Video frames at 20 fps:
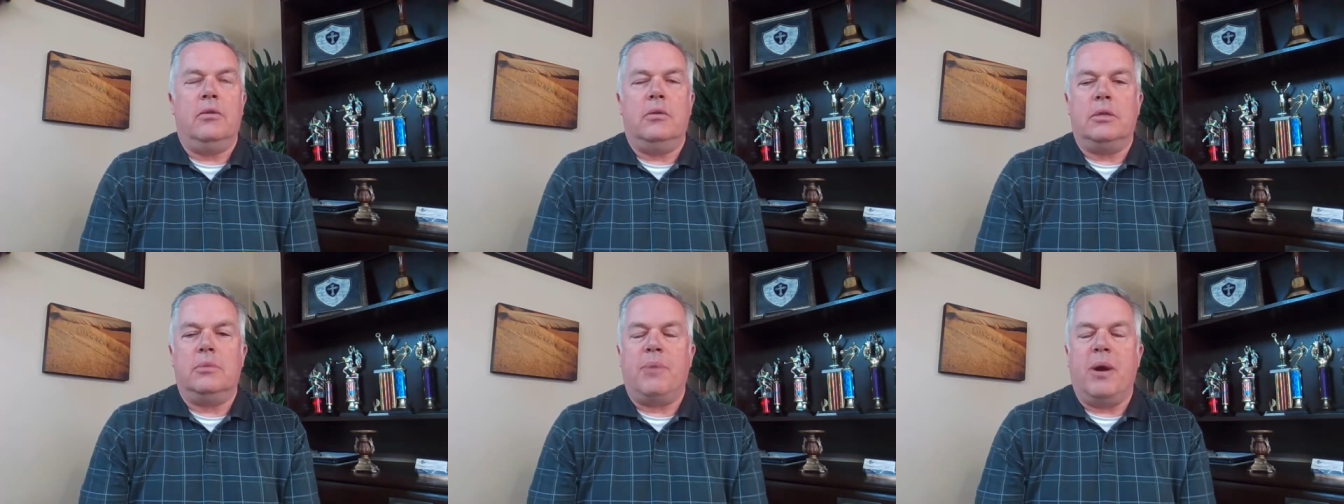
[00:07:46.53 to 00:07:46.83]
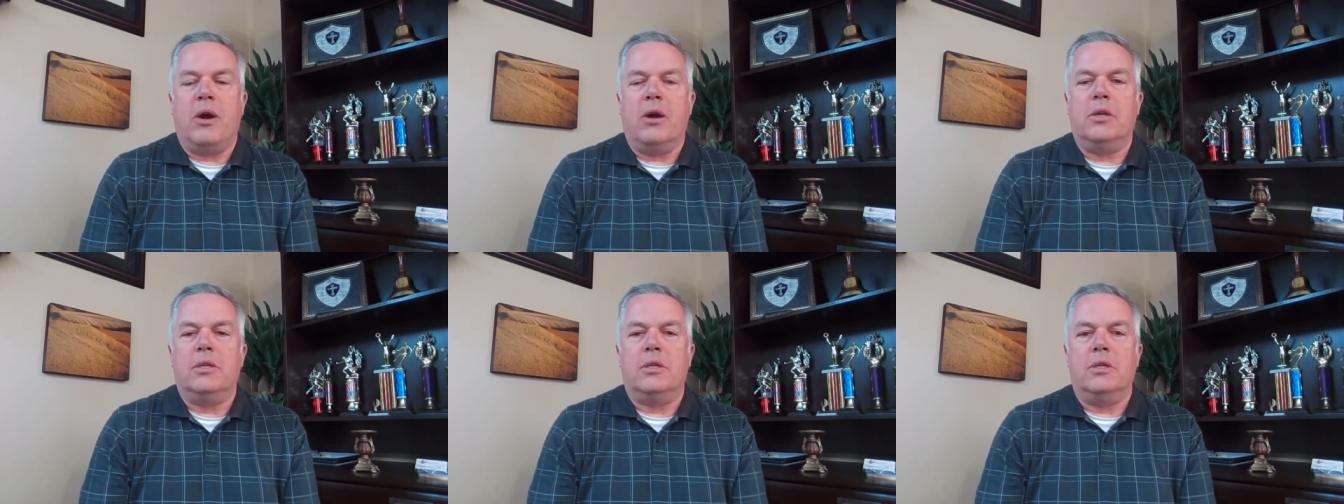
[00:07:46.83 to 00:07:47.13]
as
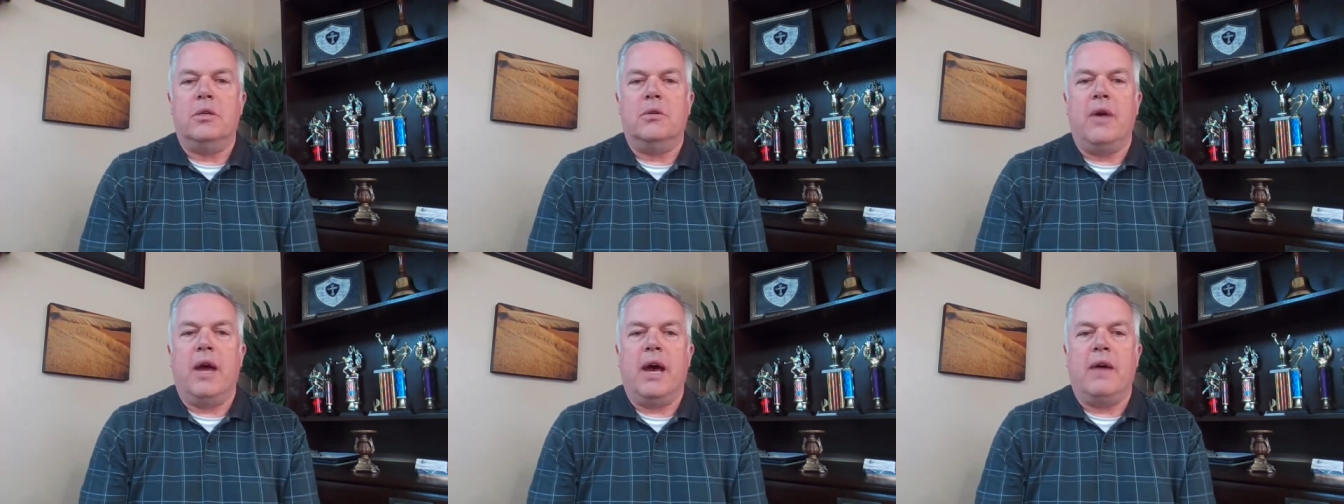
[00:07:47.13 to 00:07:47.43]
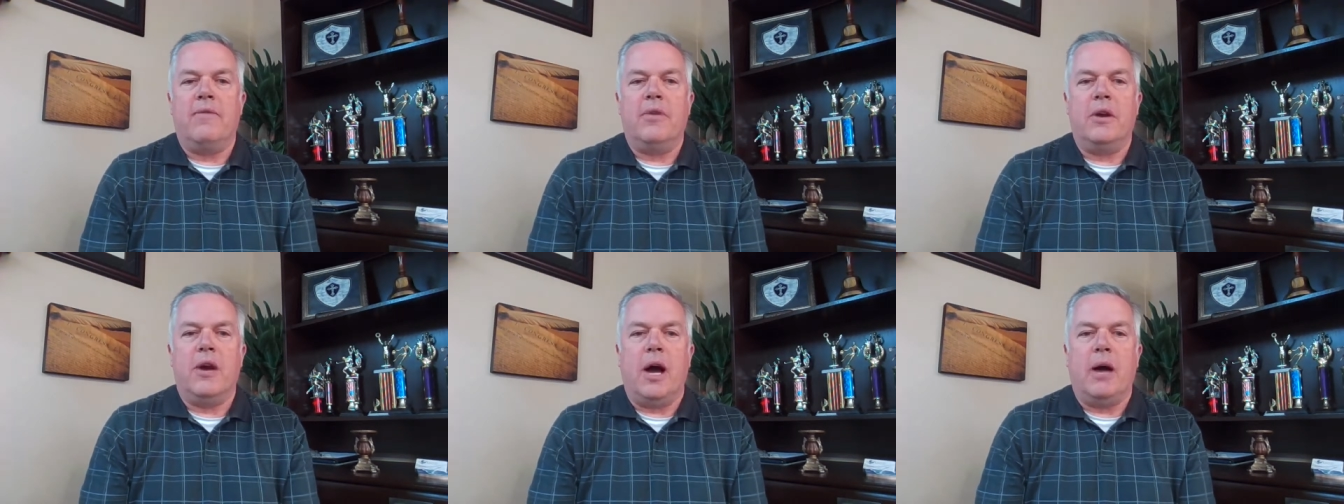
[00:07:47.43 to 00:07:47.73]
parents, do
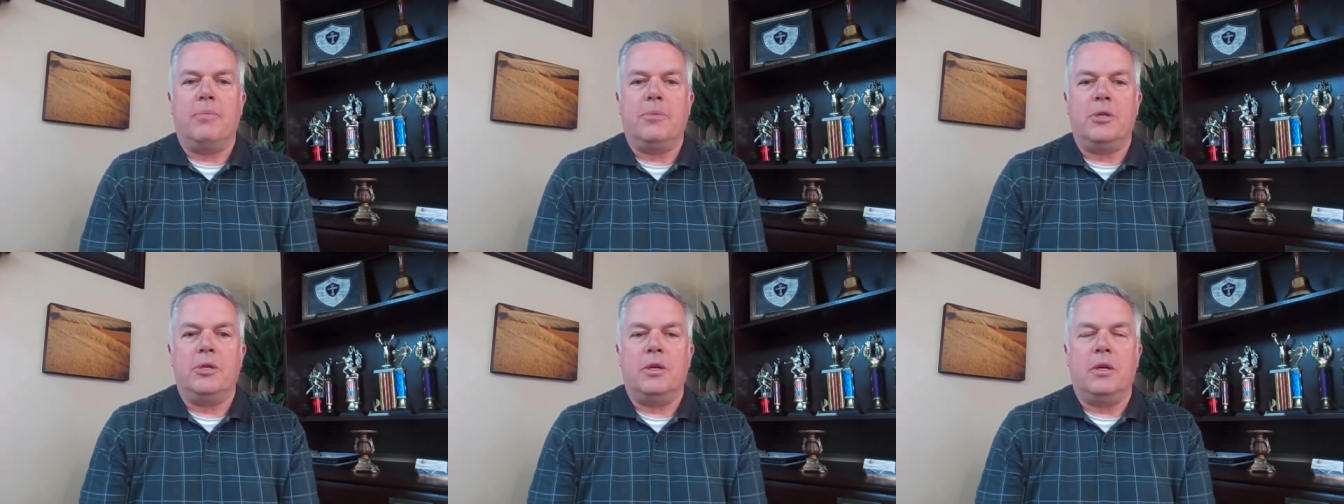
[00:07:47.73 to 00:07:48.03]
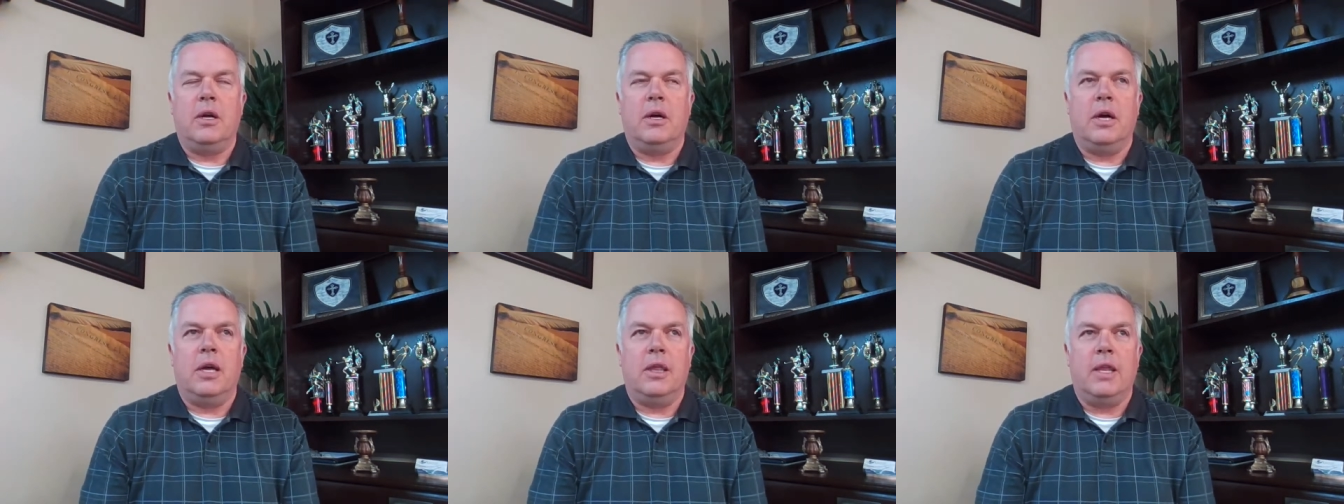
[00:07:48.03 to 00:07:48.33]
have an
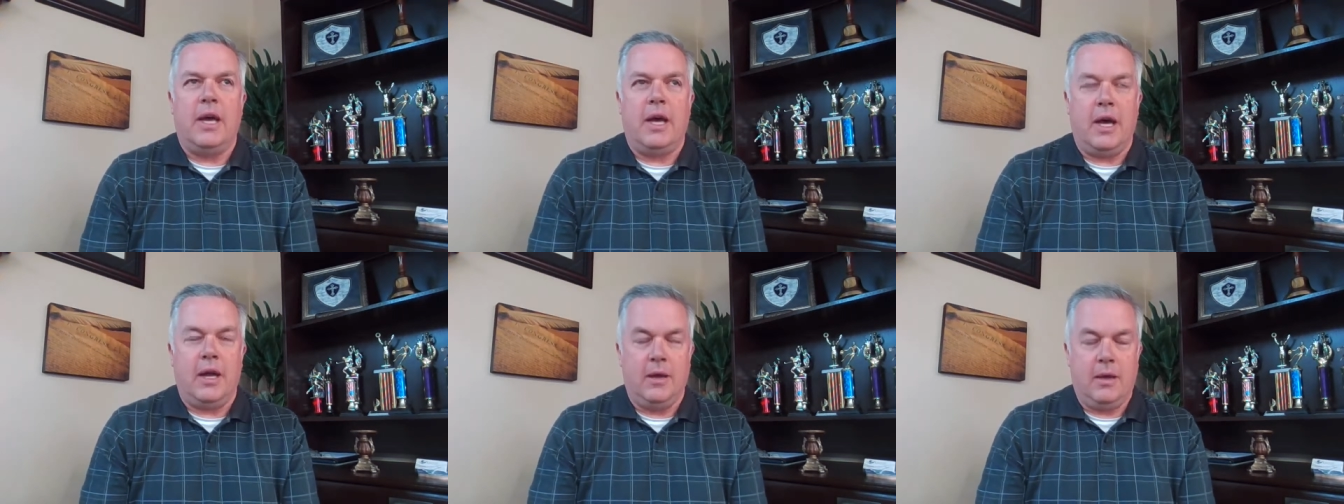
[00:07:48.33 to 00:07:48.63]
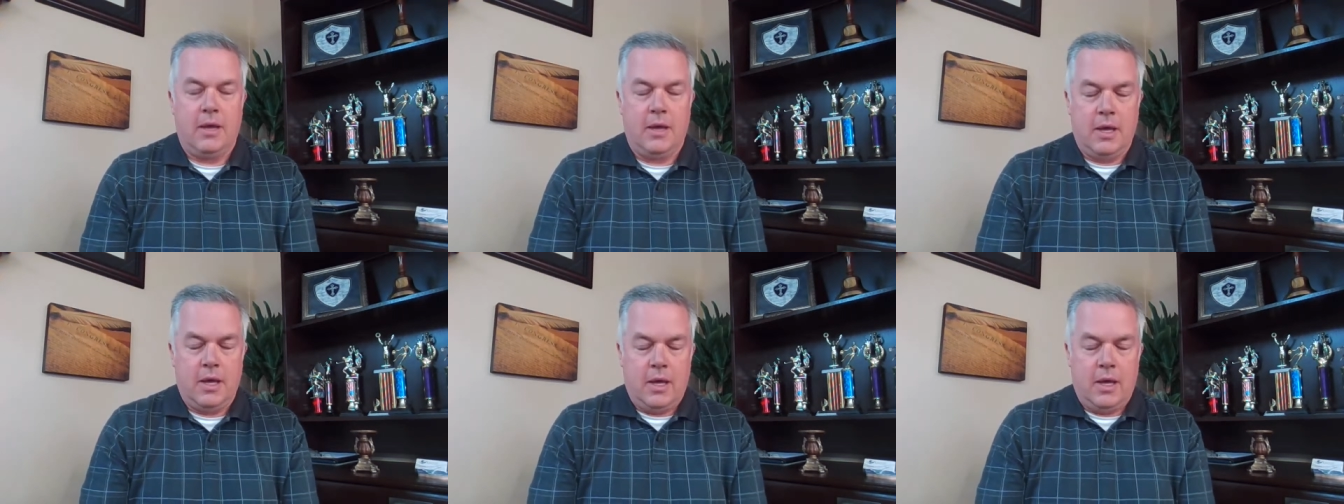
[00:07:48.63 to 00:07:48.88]
option on that.